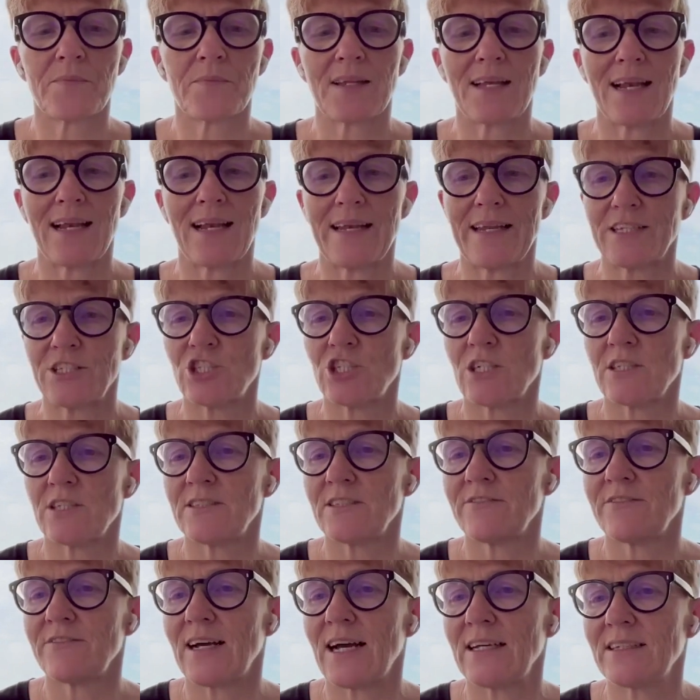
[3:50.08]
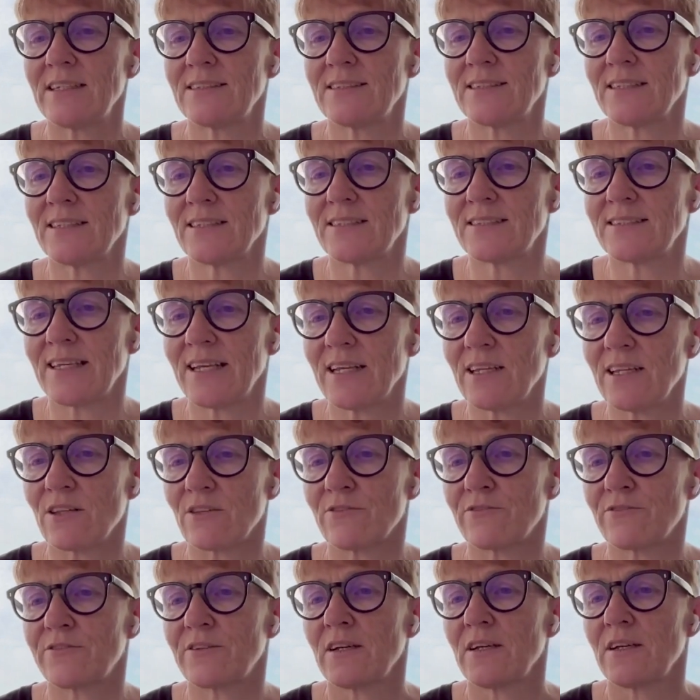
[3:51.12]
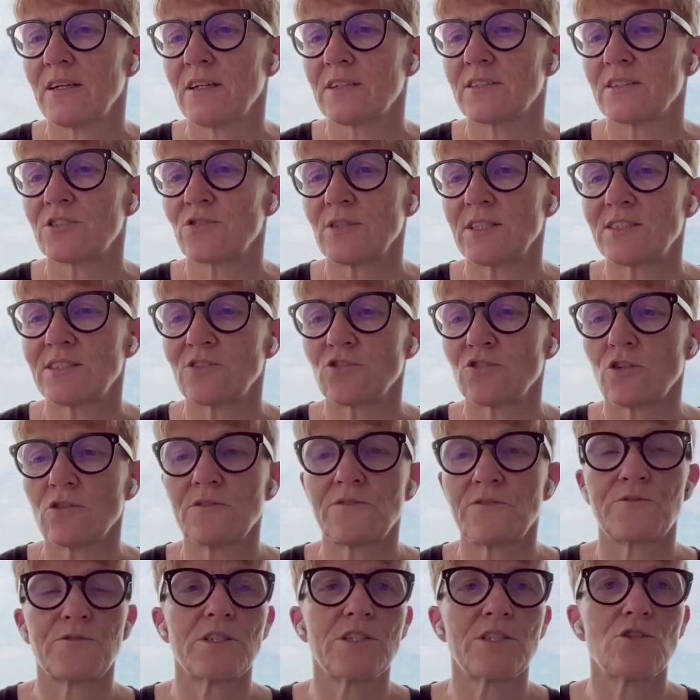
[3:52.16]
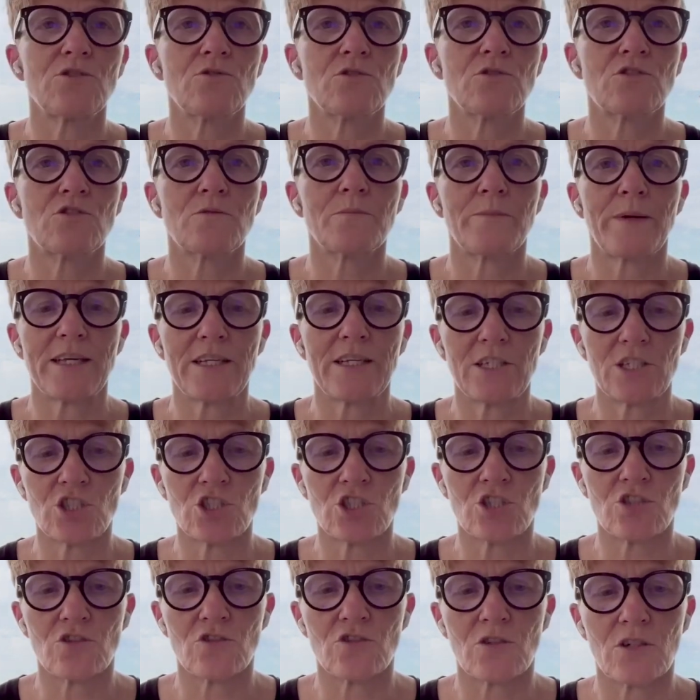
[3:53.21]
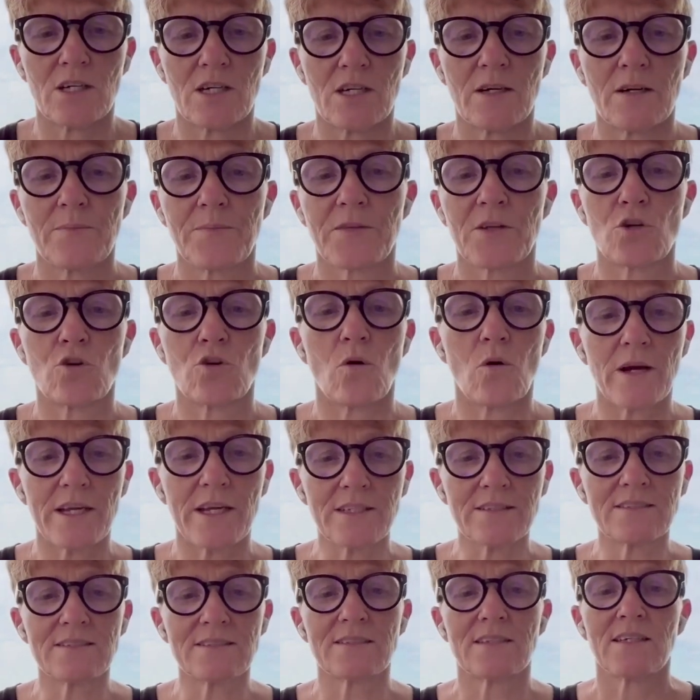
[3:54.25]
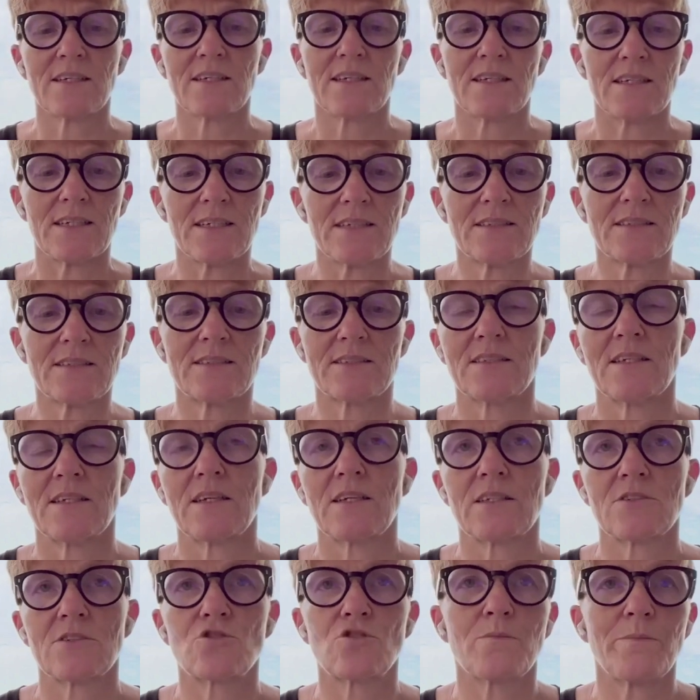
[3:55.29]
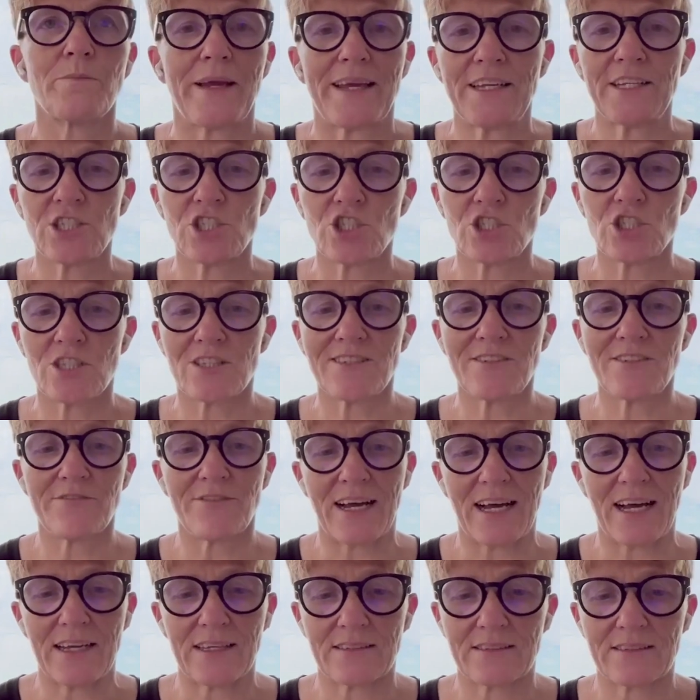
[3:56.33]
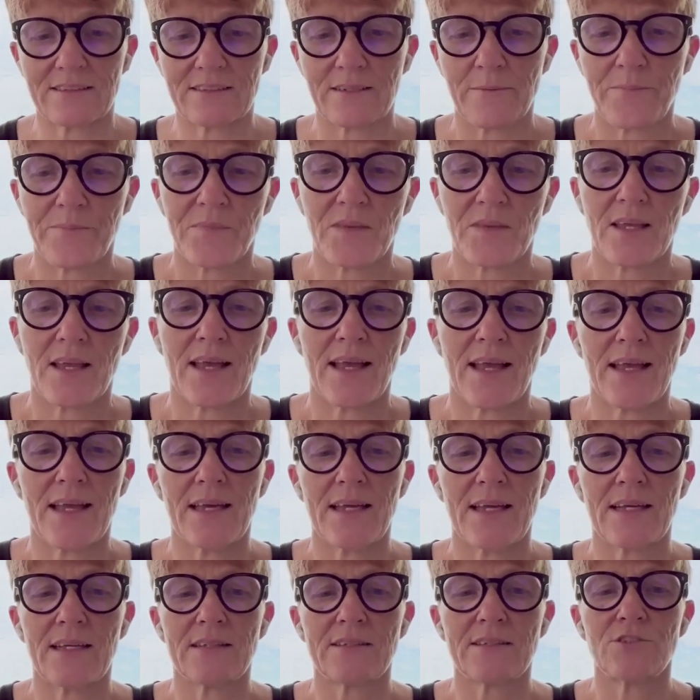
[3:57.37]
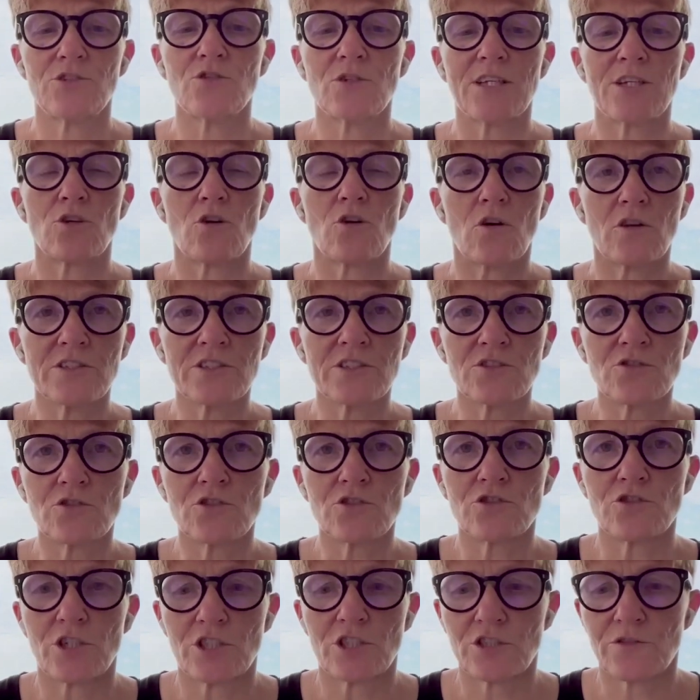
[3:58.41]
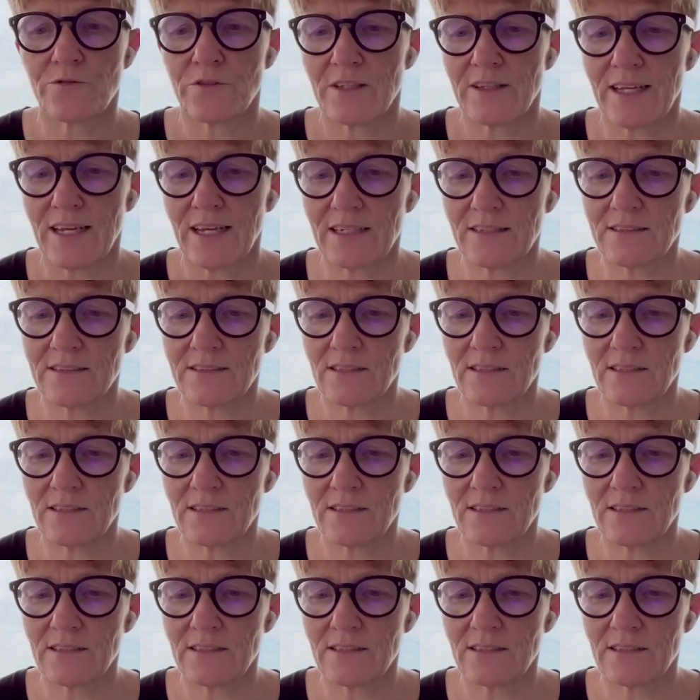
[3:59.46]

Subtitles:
Ledger device itself. So it's not for you to manage your coins, it's to manage the device. And you can also search for that